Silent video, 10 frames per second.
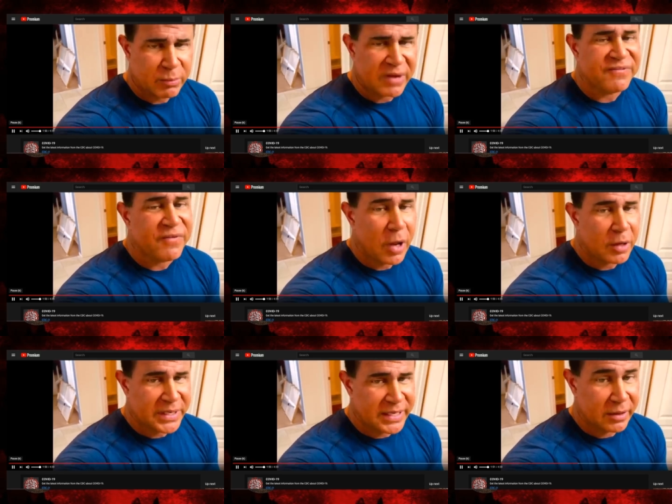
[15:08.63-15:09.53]
Anyway,
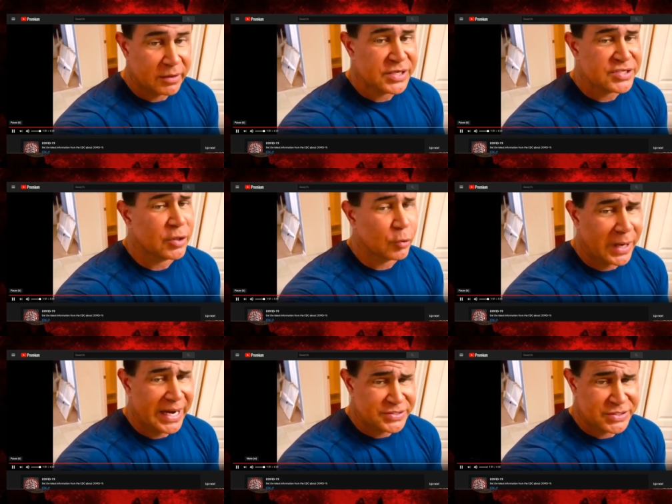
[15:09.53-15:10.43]
follow me here because the
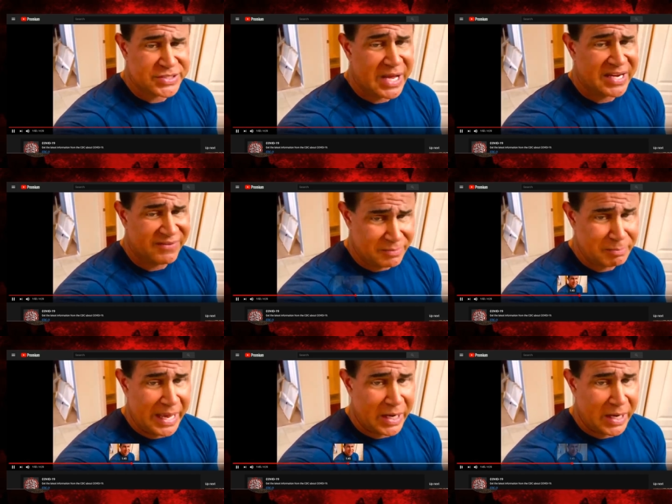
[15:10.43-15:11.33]
great just got
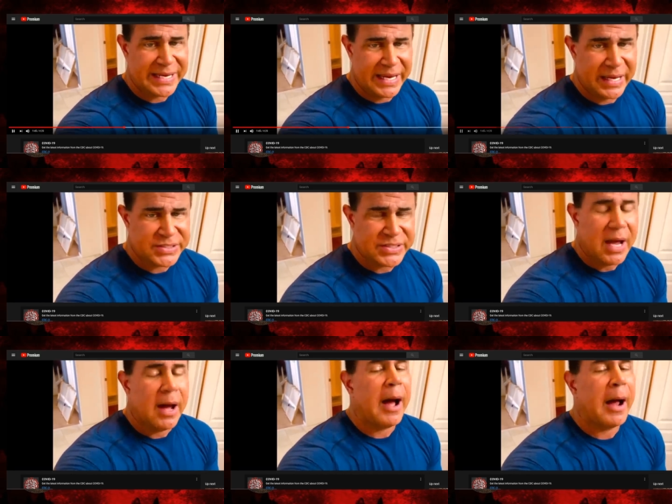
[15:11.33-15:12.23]
even better
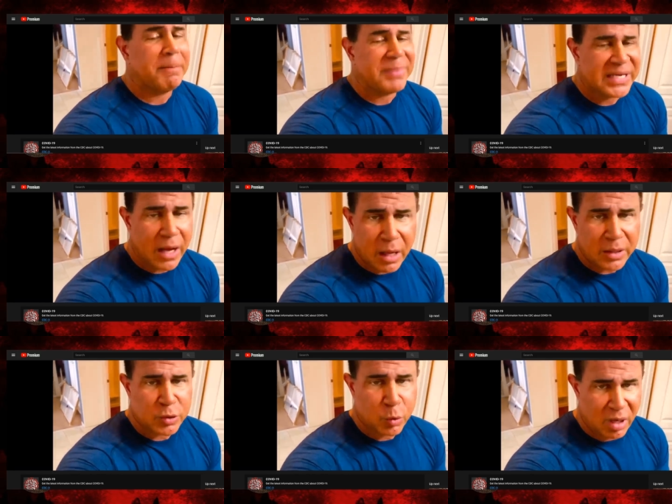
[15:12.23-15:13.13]
decades. I'm
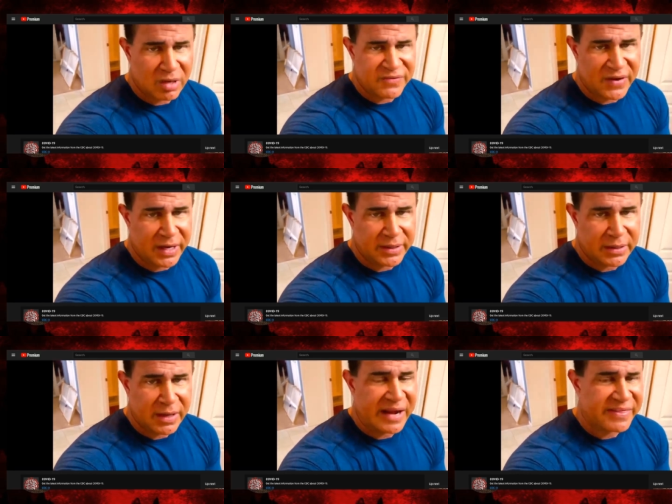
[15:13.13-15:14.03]
beyond qualified.
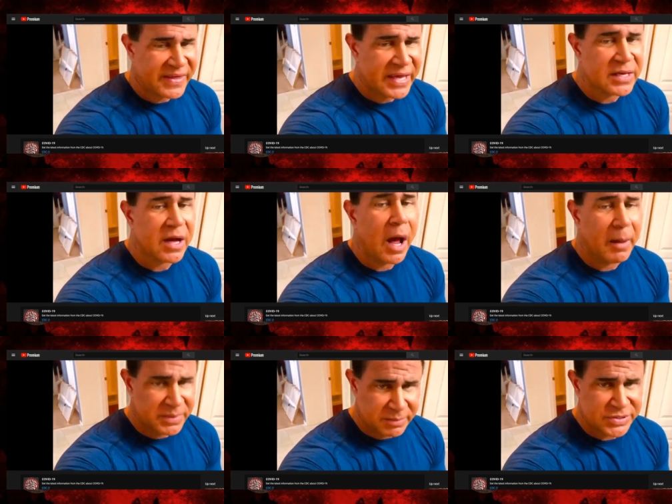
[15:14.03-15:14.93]
I think
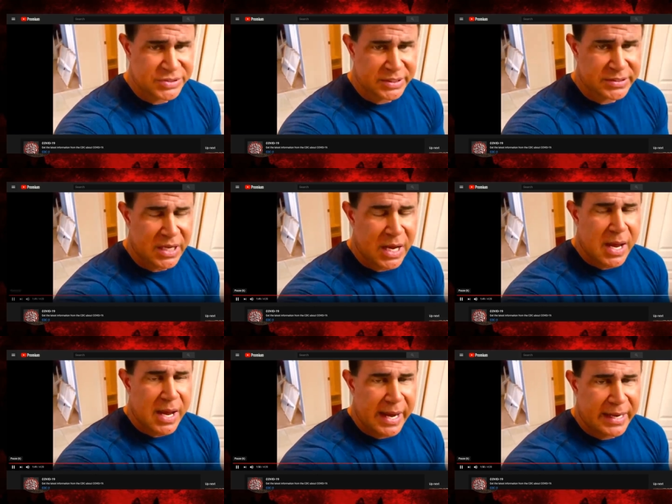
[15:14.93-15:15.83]
omniscient.
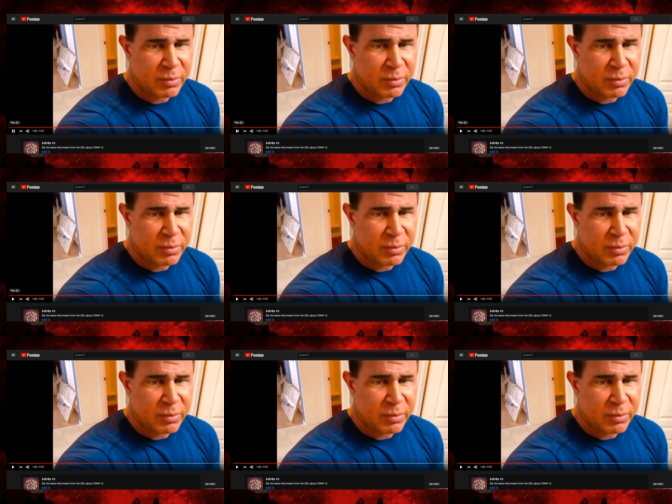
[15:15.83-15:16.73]
Anyway.
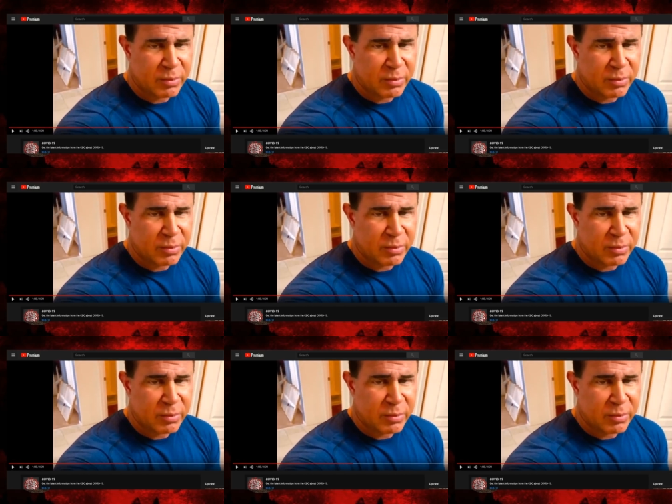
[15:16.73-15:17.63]
Omniscient,
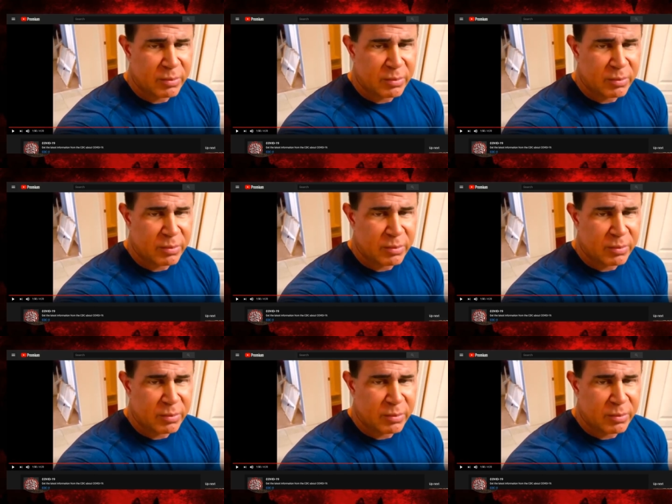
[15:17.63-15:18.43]
omniscient dude.